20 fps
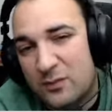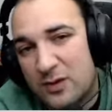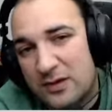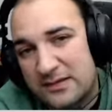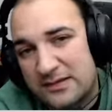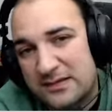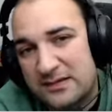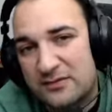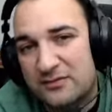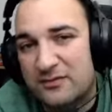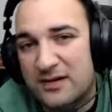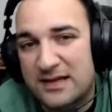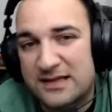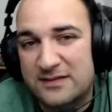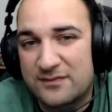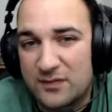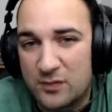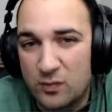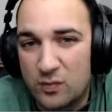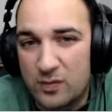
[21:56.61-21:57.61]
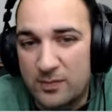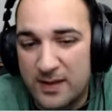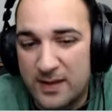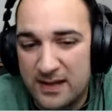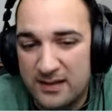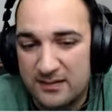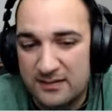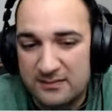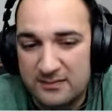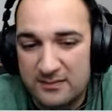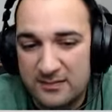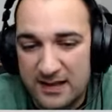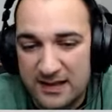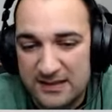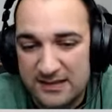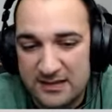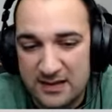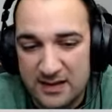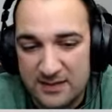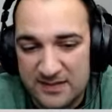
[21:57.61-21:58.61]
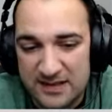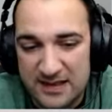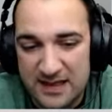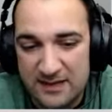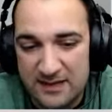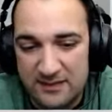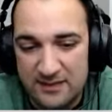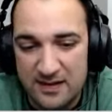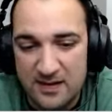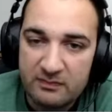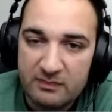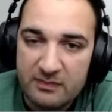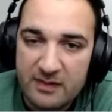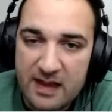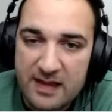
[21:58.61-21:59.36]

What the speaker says: whilst the rest of the warband takes time to get there.